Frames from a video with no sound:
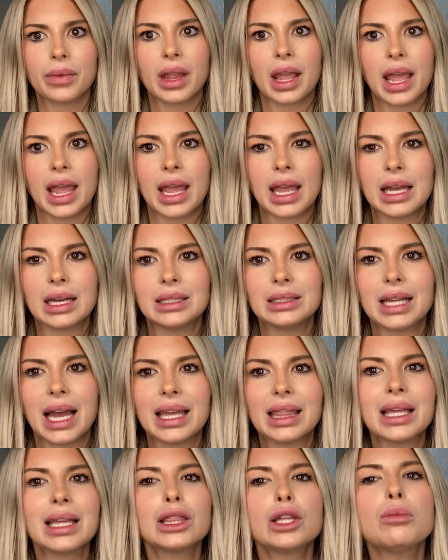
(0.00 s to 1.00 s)
And I
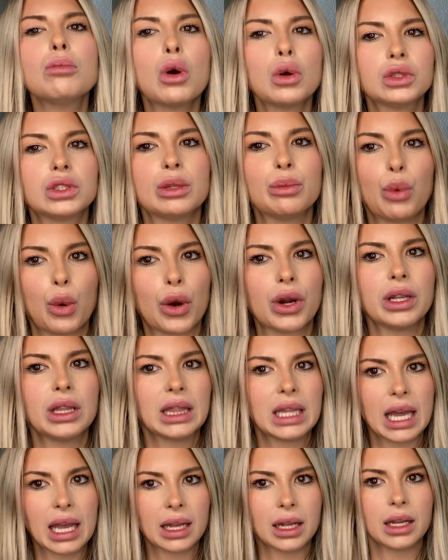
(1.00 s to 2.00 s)
think the most important
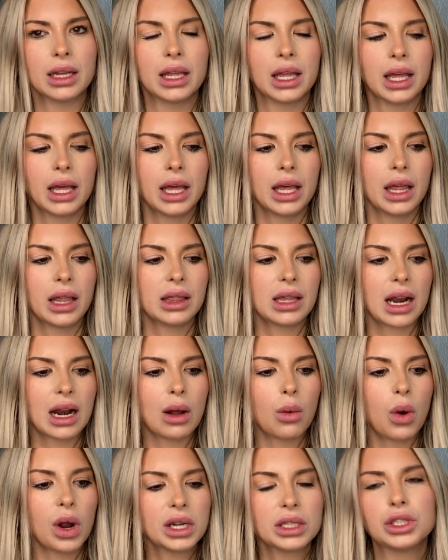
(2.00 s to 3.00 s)
thing that I
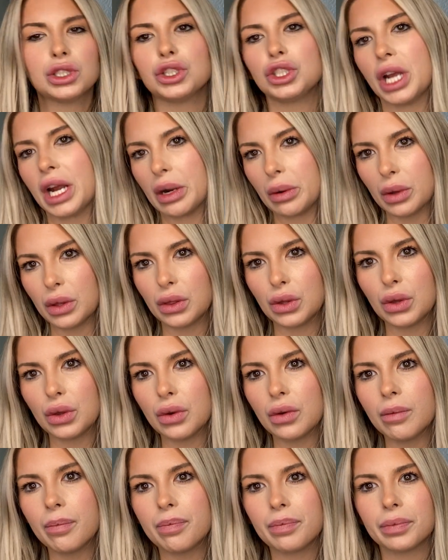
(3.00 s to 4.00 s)
wanted to share with
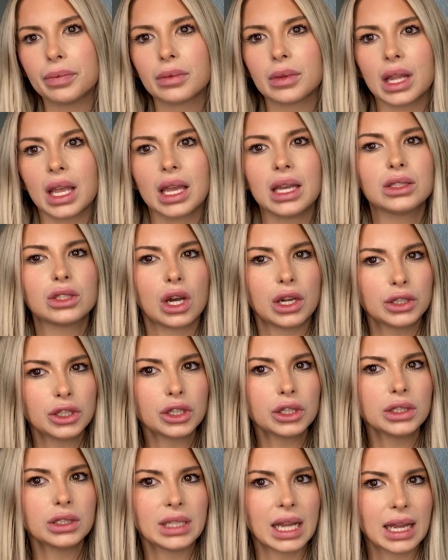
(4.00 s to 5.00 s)
you is
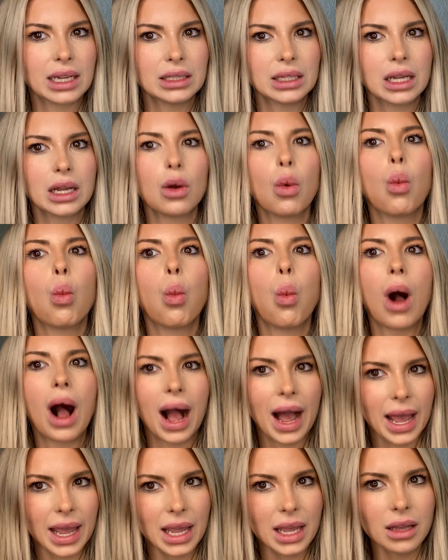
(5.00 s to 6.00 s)
understanding
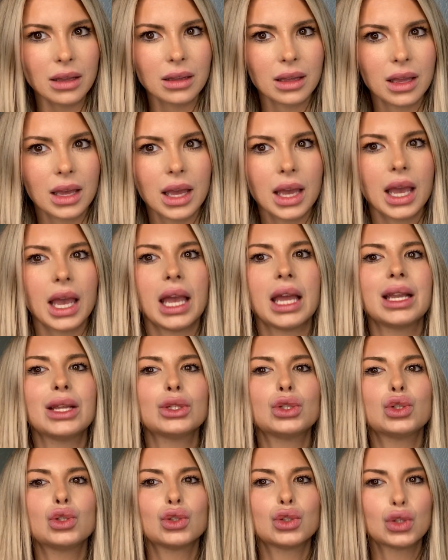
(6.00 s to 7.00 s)
why it
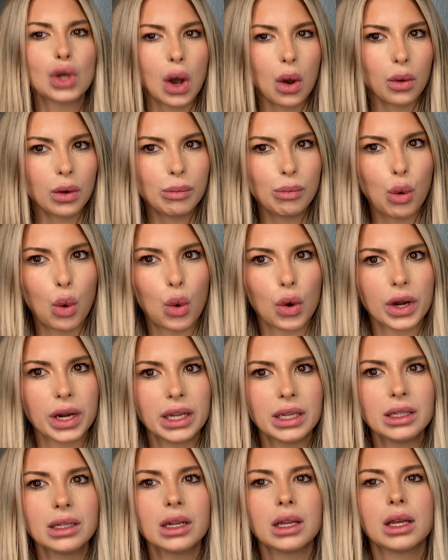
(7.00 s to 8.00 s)
is so
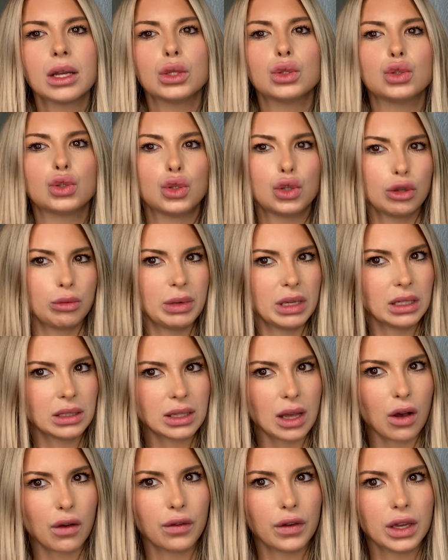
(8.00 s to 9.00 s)
important to be
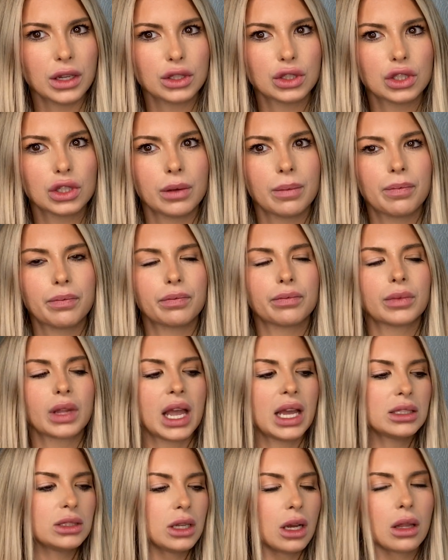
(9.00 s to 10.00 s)
selfish
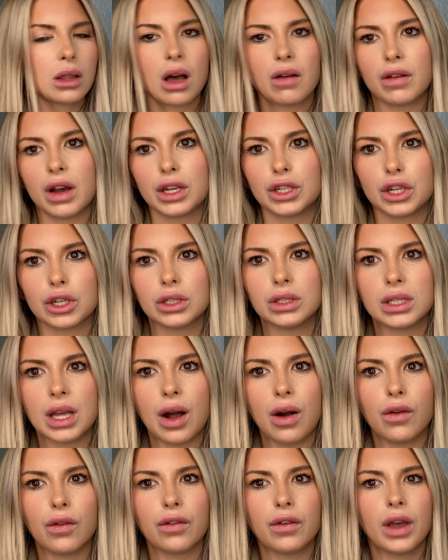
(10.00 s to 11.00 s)
and to love on
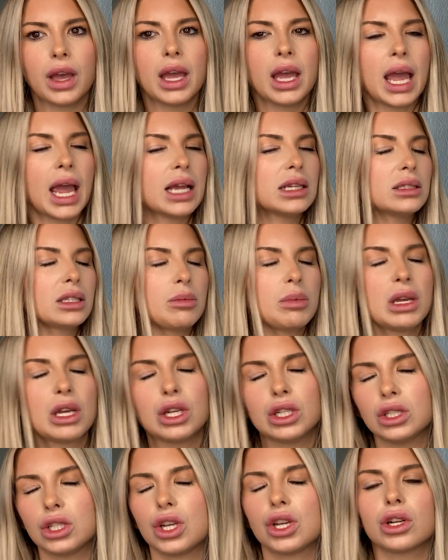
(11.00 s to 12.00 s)
yourself and to be
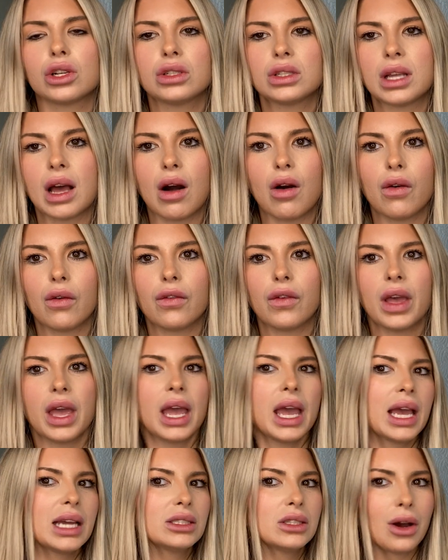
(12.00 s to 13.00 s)
good to yourself
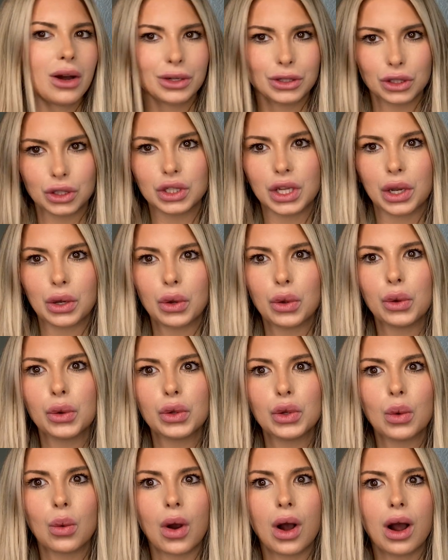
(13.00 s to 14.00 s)
and to understand who
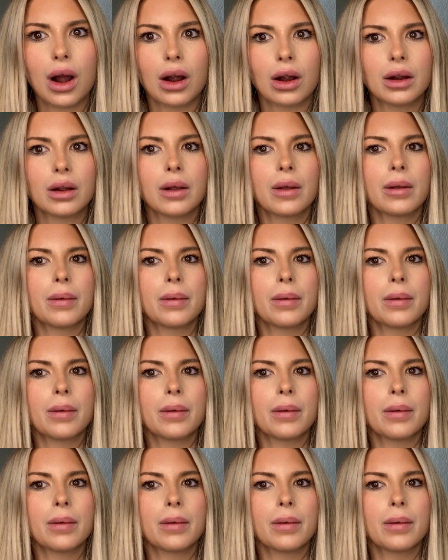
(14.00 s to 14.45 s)
you are